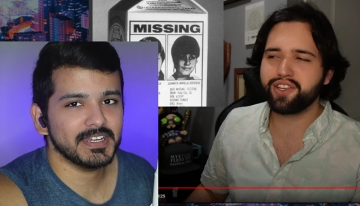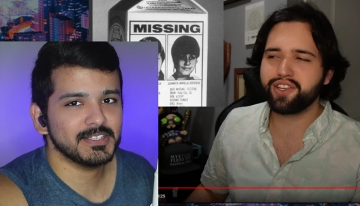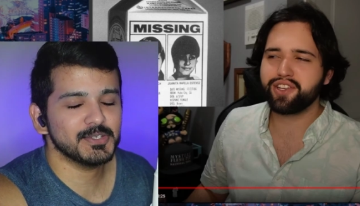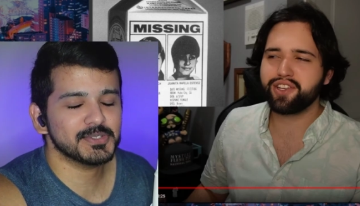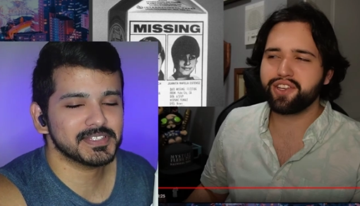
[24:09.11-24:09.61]
Speaker 1: You
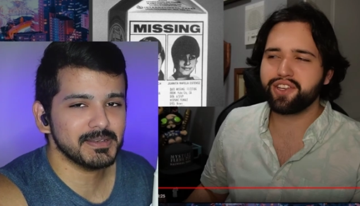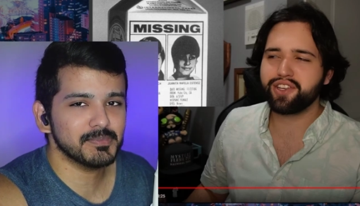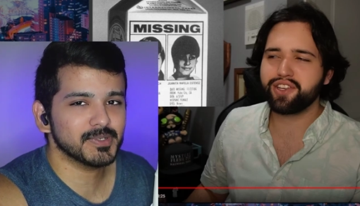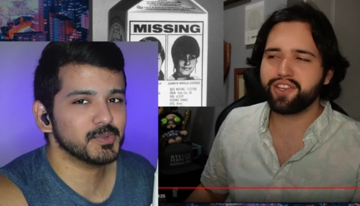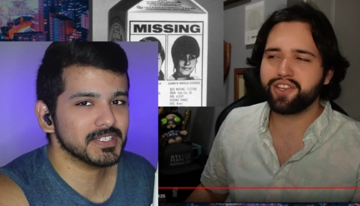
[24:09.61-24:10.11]
see in
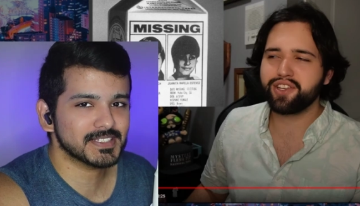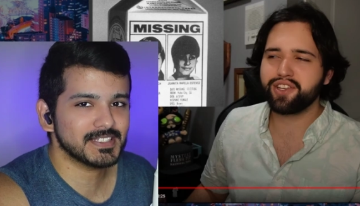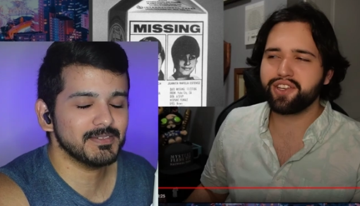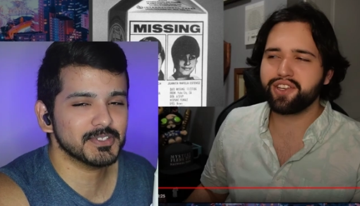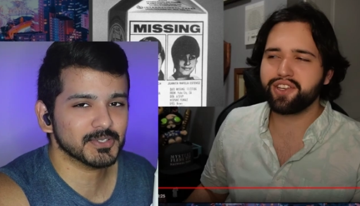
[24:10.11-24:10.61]
movies,
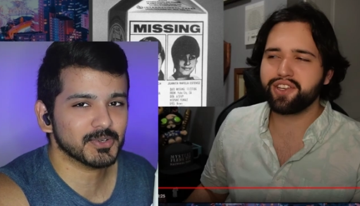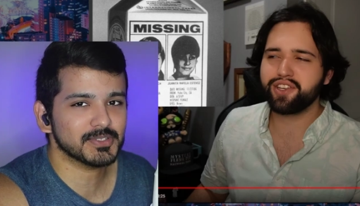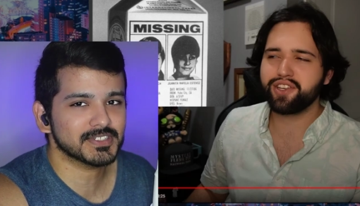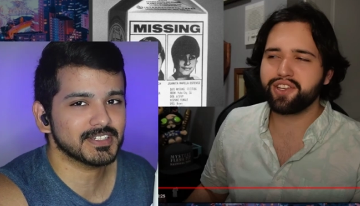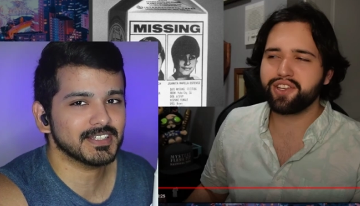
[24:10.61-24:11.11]
TVS are
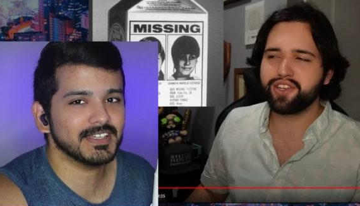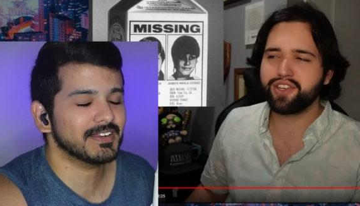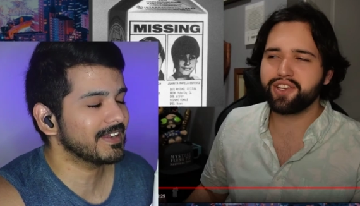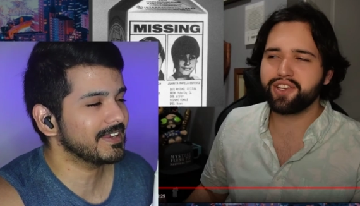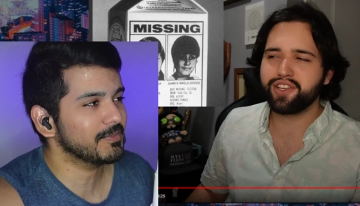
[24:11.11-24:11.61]
constantly,
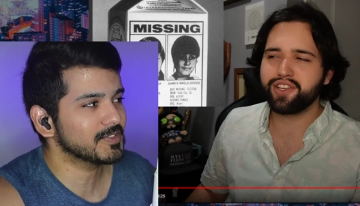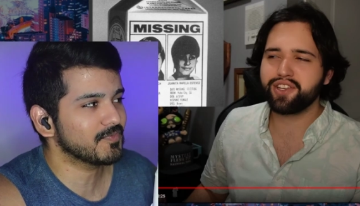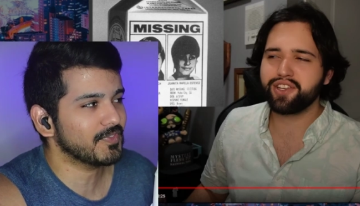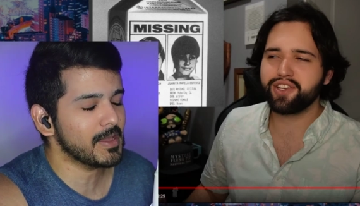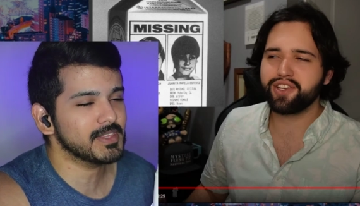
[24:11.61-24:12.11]
right? Even
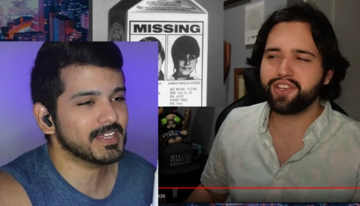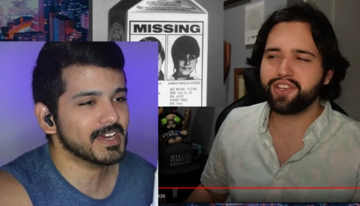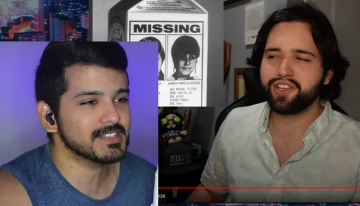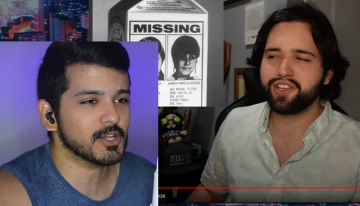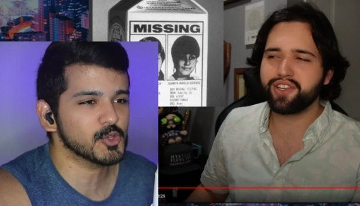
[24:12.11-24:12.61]
Family Guy and
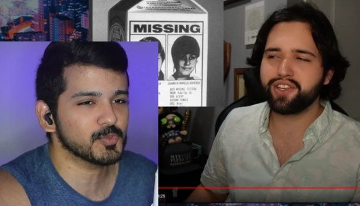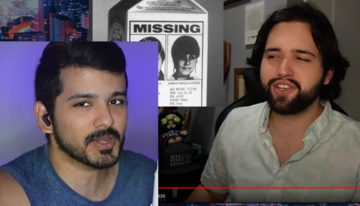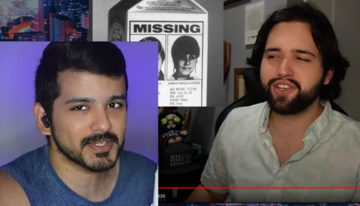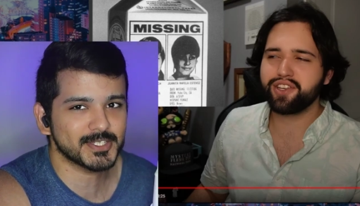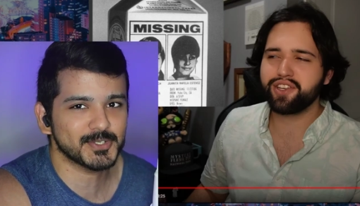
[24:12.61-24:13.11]
South Park
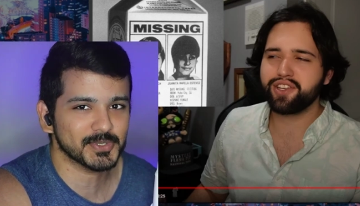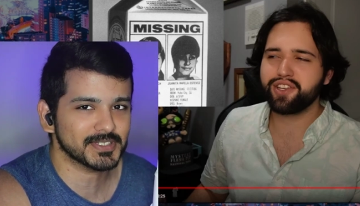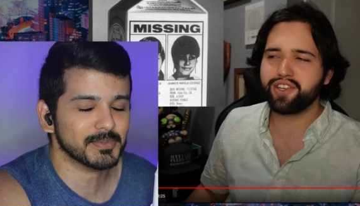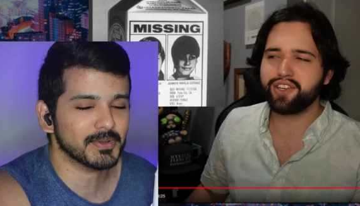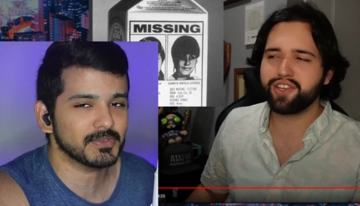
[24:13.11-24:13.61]
make jokes
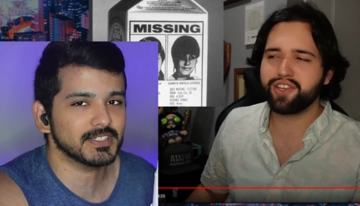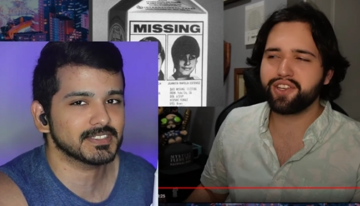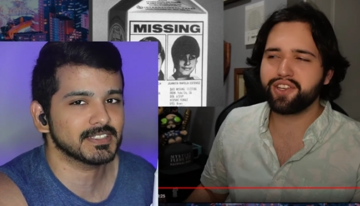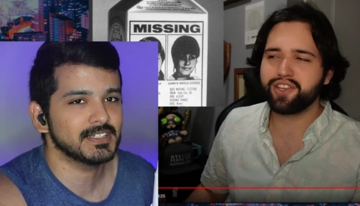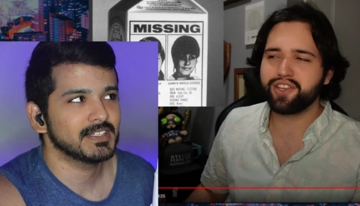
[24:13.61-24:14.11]
about this.